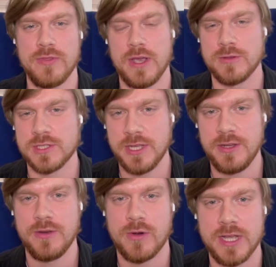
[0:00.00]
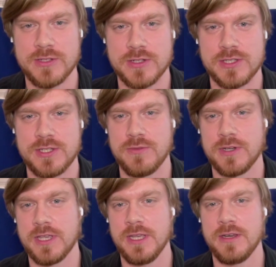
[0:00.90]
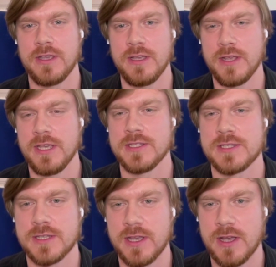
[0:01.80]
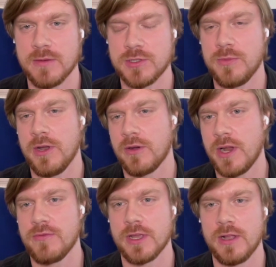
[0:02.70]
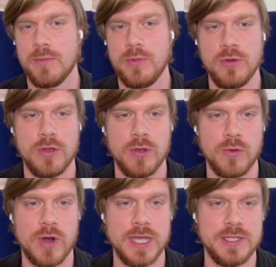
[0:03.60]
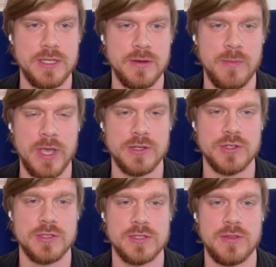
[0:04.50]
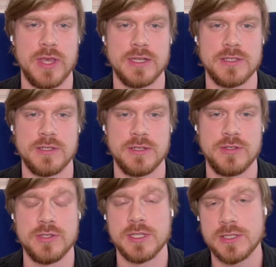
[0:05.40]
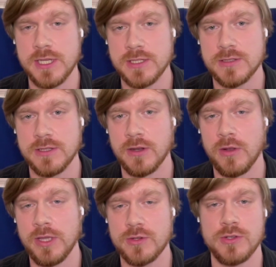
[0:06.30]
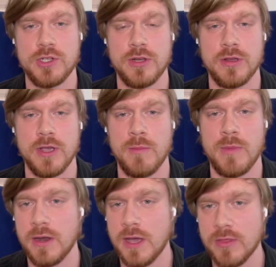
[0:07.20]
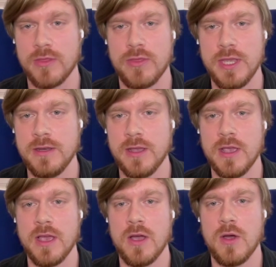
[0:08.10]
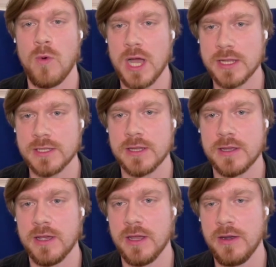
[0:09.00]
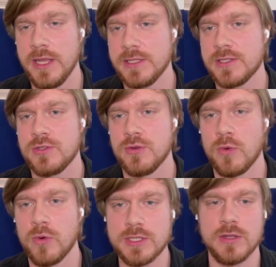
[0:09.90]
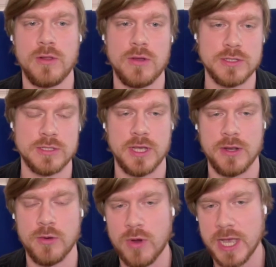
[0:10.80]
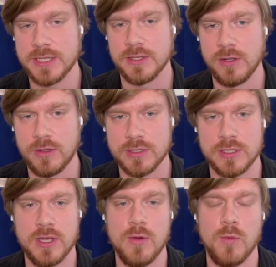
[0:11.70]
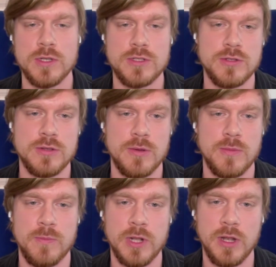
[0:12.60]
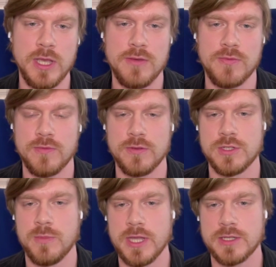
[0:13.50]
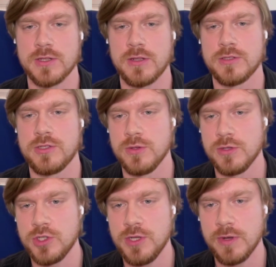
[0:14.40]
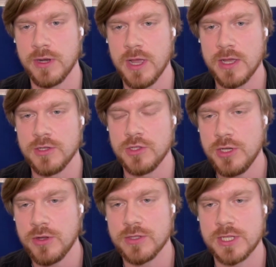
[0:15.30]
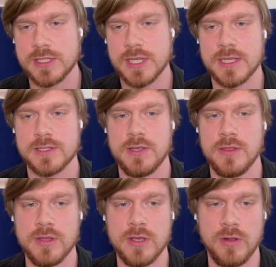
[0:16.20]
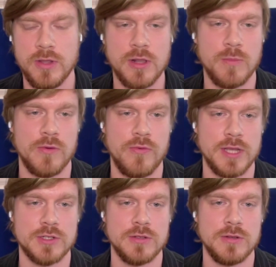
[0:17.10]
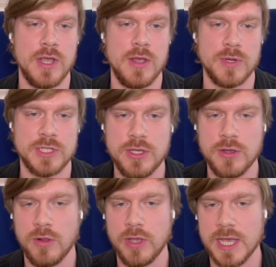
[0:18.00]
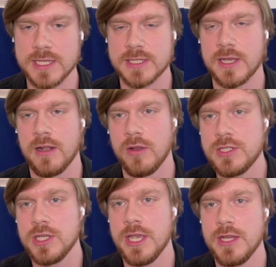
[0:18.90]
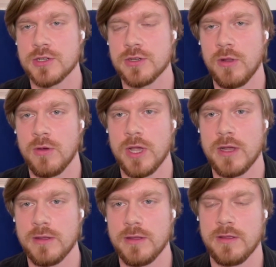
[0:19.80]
of the outstanding writers, Stephen King, in his autobiographical book on writing, mentions that to succeed in literature, among other things, one needs to read a lot and write a lot. What do you believe are fundamental to achieving genuine success in the legal profession, particularly as a litigation lawyer?